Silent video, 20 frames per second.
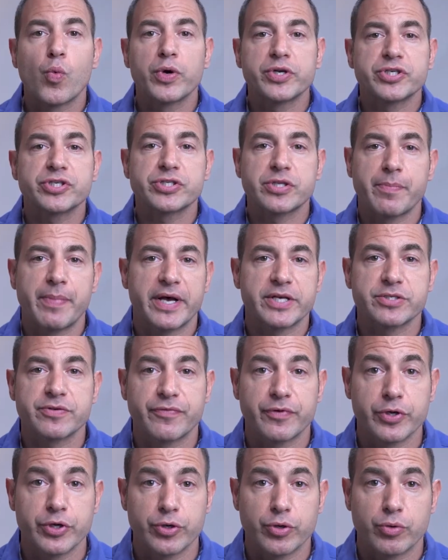Which is the best
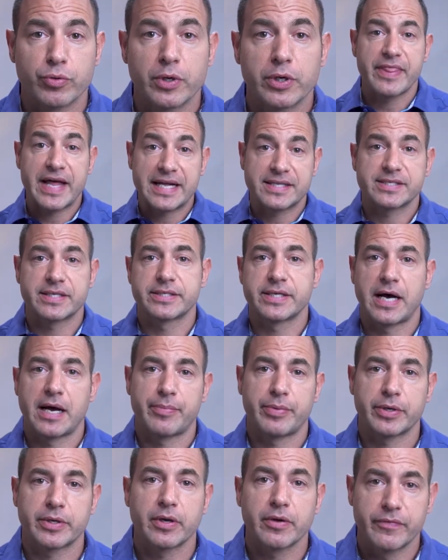for you? That's the
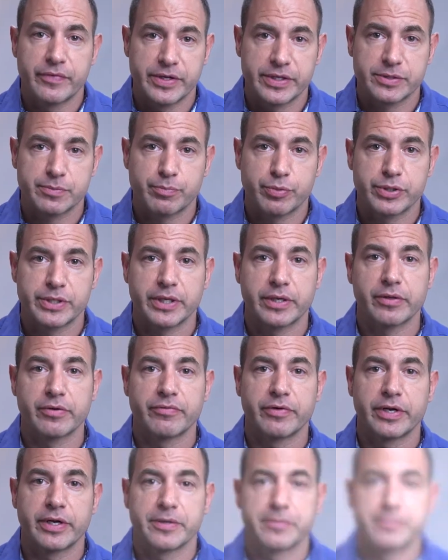topic of this particular video.